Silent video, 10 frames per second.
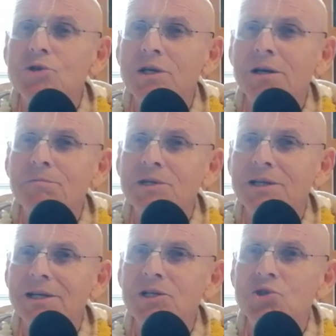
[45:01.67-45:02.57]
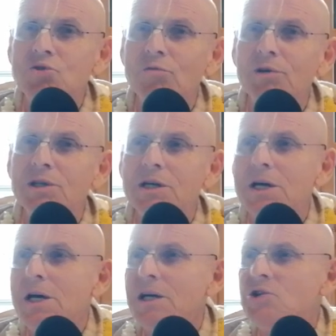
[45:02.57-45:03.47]
using him as an
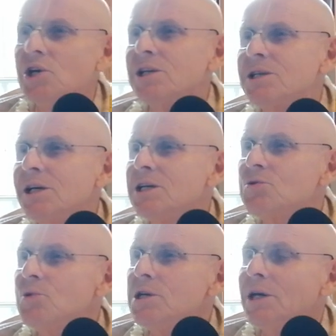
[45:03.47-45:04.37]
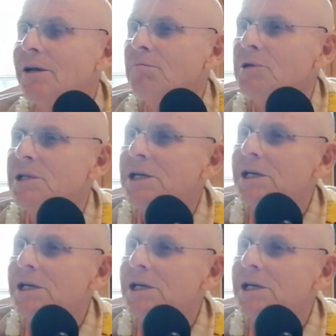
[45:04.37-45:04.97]
instrument. Just as we can